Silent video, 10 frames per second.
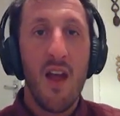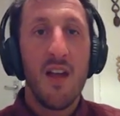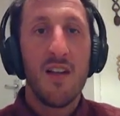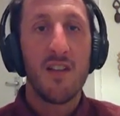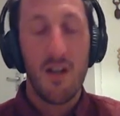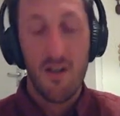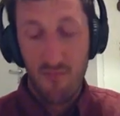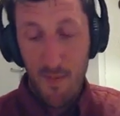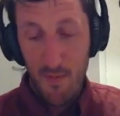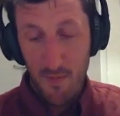So
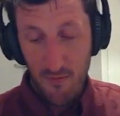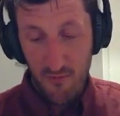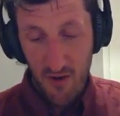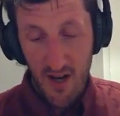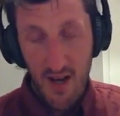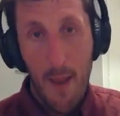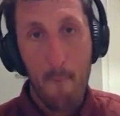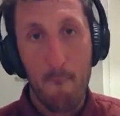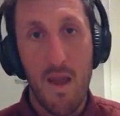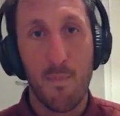rapper number 3,
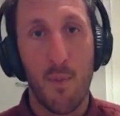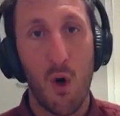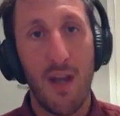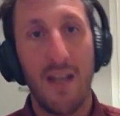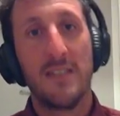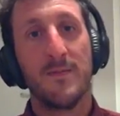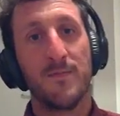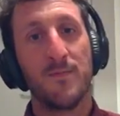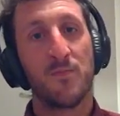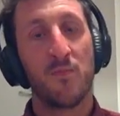Big Boy.
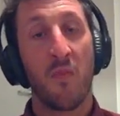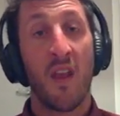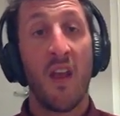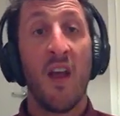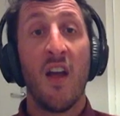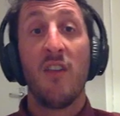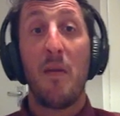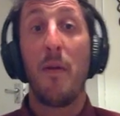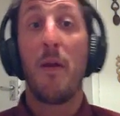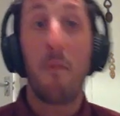
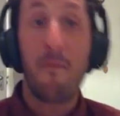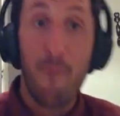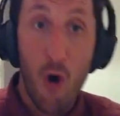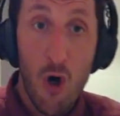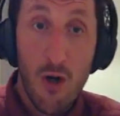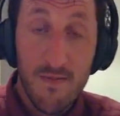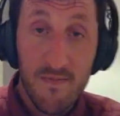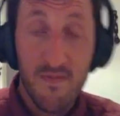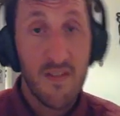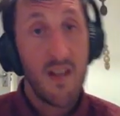Rapper number 4,
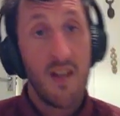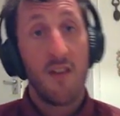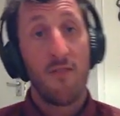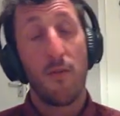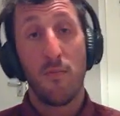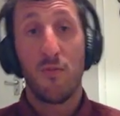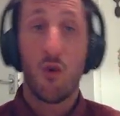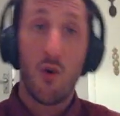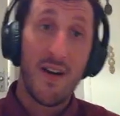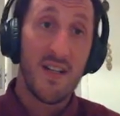from
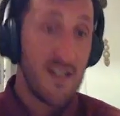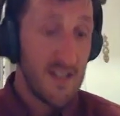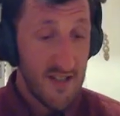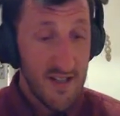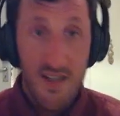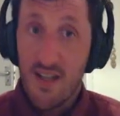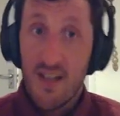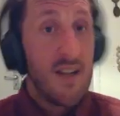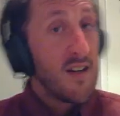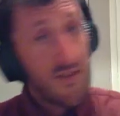Croydon,
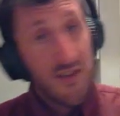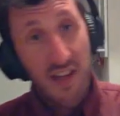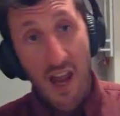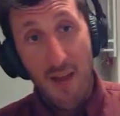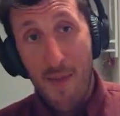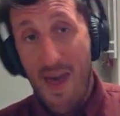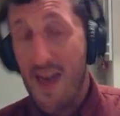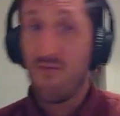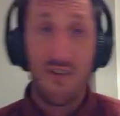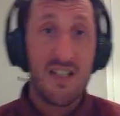Skengnan
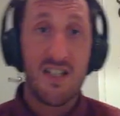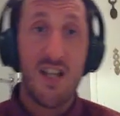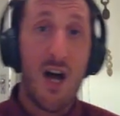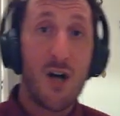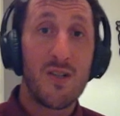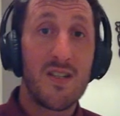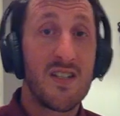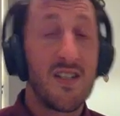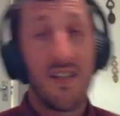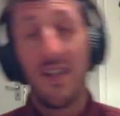
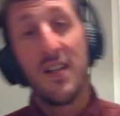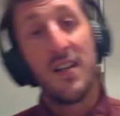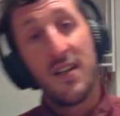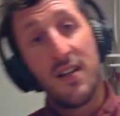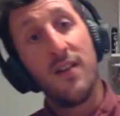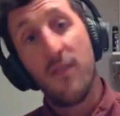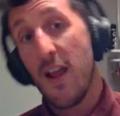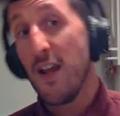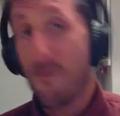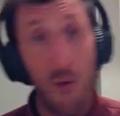Freestyles.
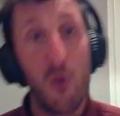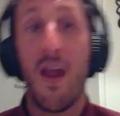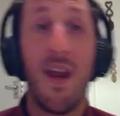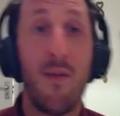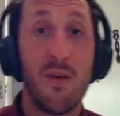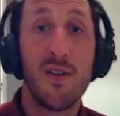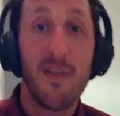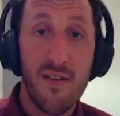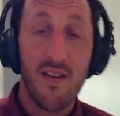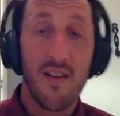His full name, which is